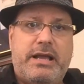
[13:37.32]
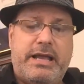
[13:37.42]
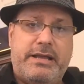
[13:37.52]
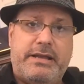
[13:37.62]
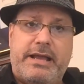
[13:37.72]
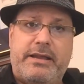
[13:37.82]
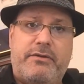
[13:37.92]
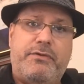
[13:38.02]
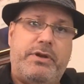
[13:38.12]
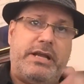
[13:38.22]
And I
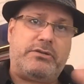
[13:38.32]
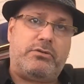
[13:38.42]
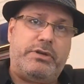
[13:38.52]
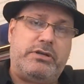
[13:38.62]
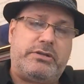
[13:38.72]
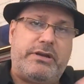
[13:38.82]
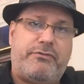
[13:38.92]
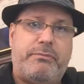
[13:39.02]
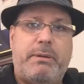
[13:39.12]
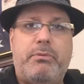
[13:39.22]
interviewed Angelo years later
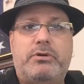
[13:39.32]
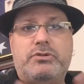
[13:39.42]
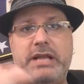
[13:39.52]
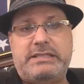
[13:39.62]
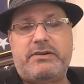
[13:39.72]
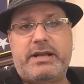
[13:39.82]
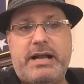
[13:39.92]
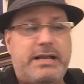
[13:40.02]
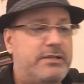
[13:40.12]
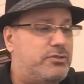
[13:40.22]
for my book. So that's how I
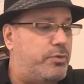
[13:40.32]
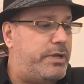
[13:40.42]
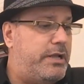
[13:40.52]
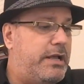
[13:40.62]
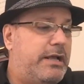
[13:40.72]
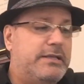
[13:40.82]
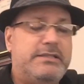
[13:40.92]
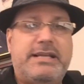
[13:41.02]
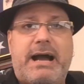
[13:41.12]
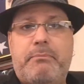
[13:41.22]
got into it.
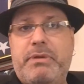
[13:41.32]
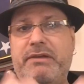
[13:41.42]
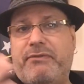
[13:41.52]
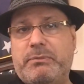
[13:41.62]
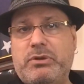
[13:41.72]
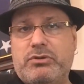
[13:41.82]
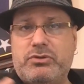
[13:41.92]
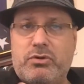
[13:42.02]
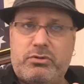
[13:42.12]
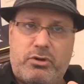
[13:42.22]
Scott B. from
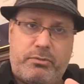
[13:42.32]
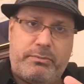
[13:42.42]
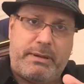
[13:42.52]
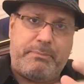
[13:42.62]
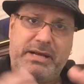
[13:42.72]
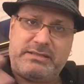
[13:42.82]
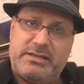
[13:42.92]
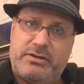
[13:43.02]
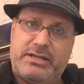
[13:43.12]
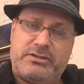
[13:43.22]
Tulsa, Oklahoma, my
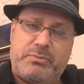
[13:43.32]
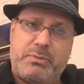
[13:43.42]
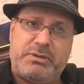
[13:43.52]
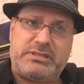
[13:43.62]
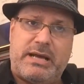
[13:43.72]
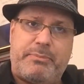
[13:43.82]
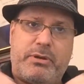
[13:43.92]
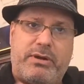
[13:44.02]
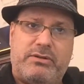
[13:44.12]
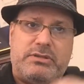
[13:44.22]
bestie. You know, they used to be my
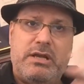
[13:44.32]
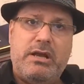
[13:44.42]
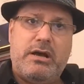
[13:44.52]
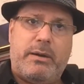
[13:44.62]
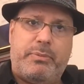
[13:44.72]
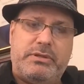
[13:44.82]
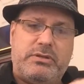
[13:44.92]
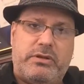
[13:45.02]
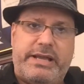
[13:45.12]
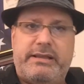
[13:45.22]
stomping grounds up
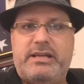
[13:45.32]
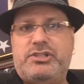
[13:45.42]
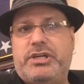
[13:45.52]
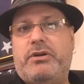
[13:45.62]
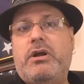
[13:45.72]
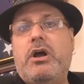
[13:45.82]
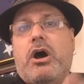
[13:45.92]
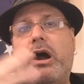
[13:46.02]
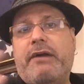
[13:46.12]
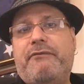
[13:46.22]
until late last year.
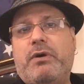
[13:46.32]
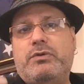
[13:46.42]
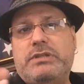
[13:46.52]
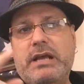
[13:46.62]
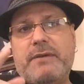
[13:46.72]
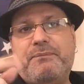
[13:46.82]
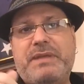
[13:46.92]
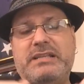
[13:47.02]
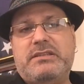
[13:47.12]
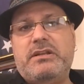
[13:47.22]
All right, folks,
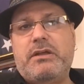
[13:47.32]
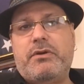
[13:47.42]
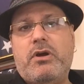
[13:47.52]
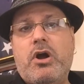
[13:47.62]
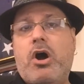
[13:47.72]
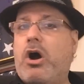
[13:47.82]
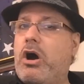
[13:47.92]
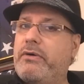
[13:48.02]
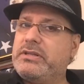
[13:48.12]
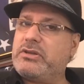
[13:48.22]
that's another
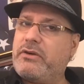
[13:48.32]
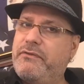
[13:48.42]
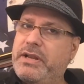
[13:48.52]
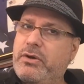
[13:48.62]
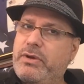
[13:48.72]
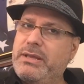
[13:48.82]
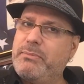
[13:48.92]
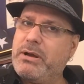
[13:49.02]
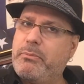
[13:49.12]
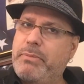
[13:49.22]
RSR video
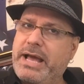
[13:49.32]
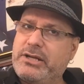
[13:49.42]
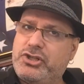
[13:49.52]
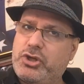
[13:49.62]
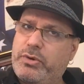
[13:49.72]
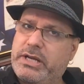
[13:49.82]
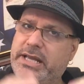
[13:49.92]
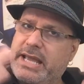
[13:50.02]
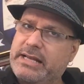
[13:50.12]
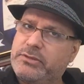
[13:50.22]
email bag show in the
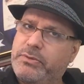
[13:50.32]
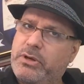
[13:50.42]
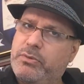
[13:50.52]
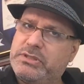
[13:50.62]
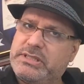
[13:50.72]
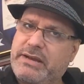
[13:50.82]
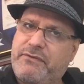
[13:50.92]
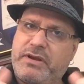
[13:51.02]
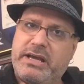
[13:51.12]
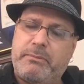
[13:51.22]
can, as we always say,
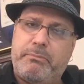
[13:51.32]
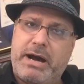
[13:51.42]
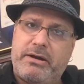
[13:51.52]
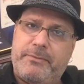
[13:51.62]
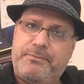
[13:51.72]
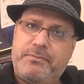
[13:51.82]
forget about it.